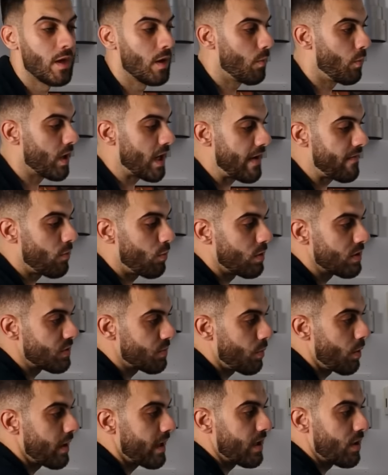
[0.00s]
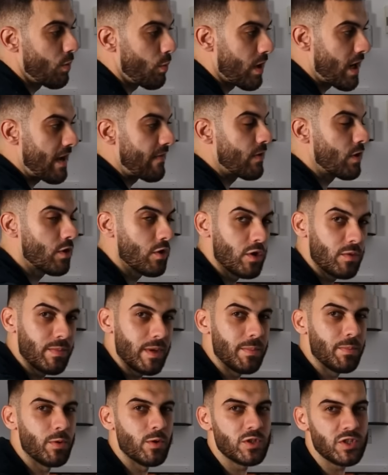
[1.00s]
Whatever was working and whatever could
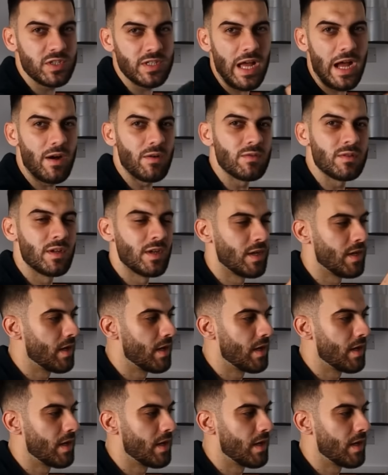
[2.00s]
be pushed down,